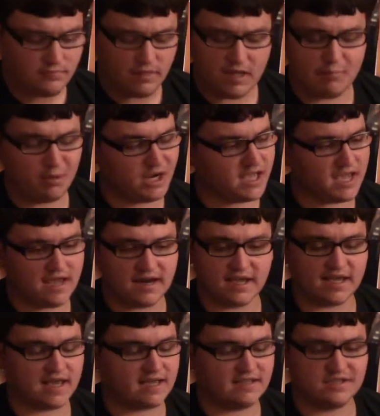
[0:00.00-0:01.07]
but again,
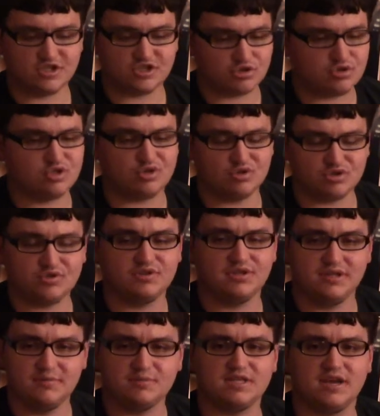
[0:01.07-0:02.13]
again, it's those social
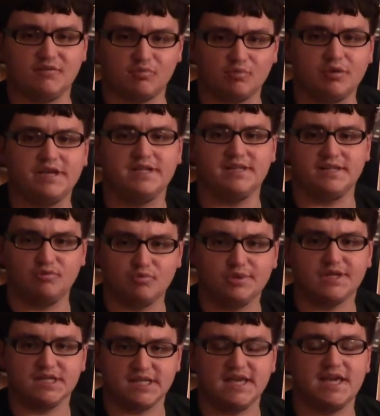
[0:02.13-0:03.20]
themes that really,
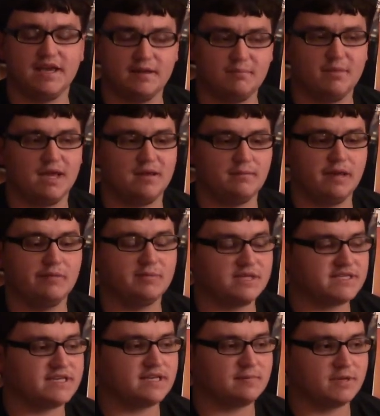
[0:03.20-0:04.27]
really hit me and made me
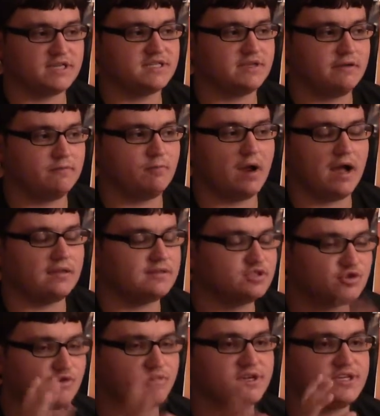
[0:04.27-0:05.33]
say to myself, wow, it's
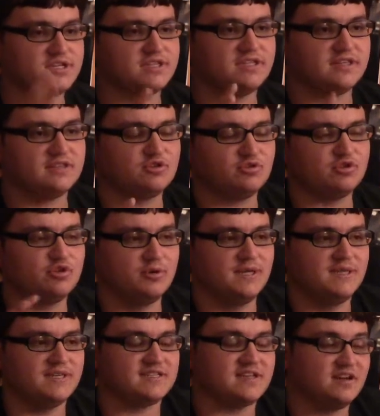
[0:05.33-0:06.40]
crazy that they're
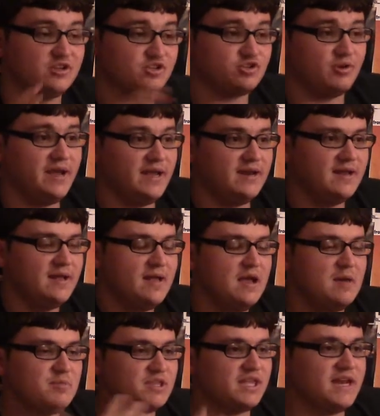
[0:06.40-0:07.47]
doing this on a train.
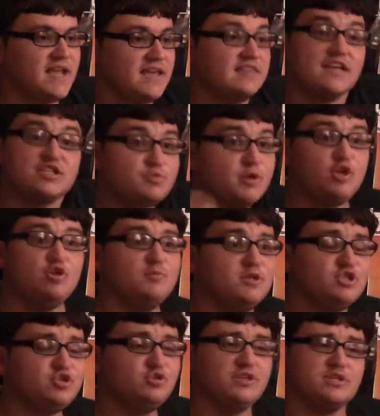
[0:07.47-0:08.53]
But then again, that's what
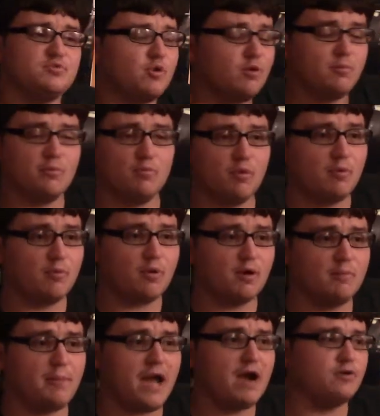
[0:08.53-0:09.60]
humans do. That's what we're, what
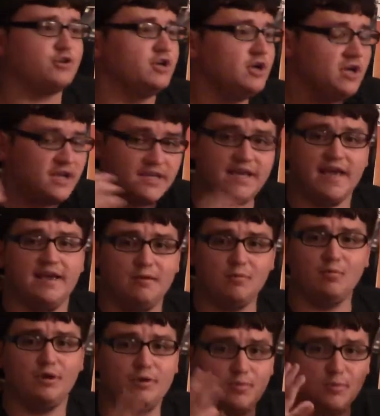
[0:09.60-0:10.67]
we're about. Yeah,
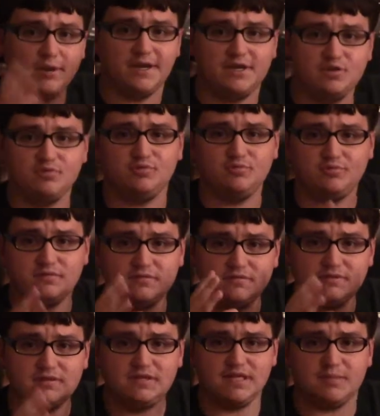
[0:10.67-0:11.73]
we, we do
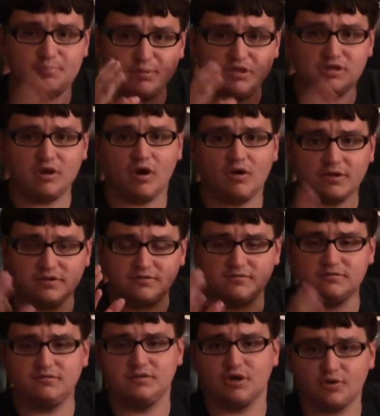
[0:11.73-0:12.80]
deep, dark,
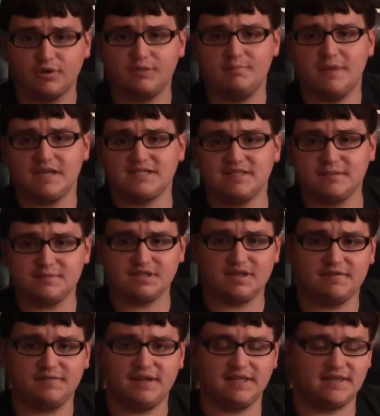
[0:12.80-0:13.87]
dirty, messed up
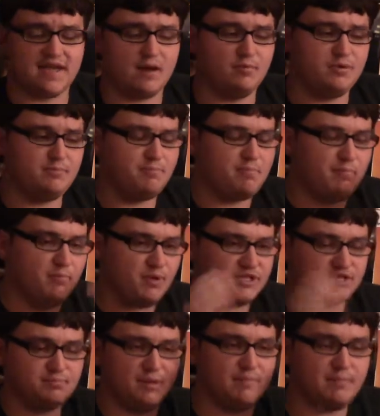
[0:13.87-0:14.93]
stuff like that. We We
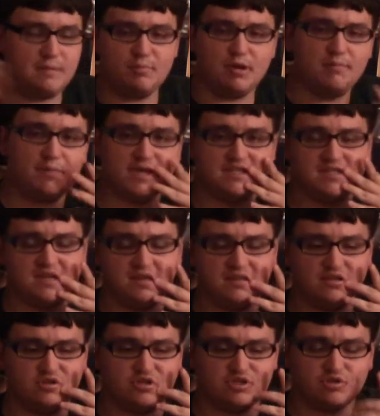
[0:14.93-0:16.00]
split people up based on
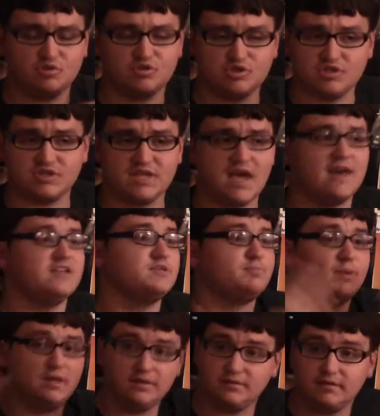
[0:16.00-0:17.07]
their social status,
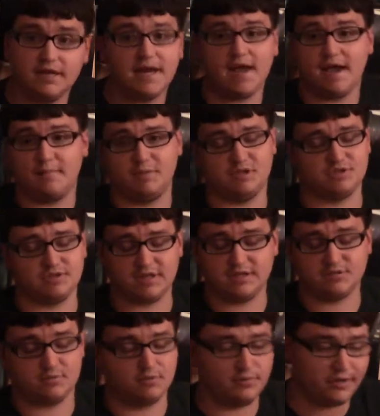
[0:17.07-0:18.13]
but it happens.
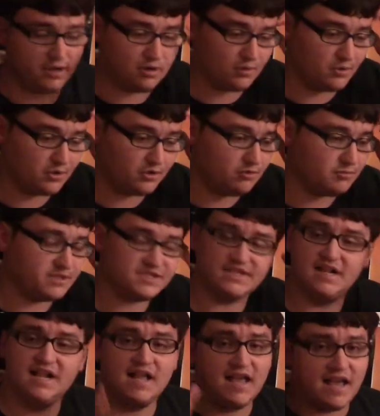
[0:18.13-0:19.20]
That's what we are. We're humans.
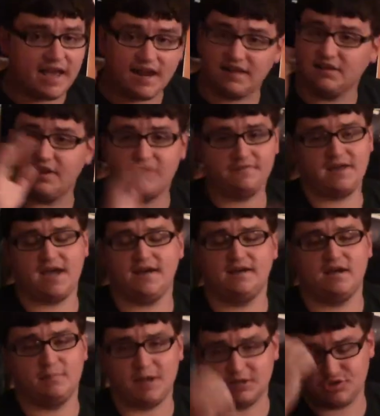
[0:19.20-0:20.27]
And I love that
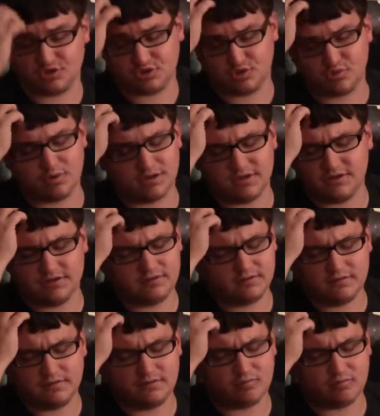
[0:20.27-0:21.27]
about the story. The the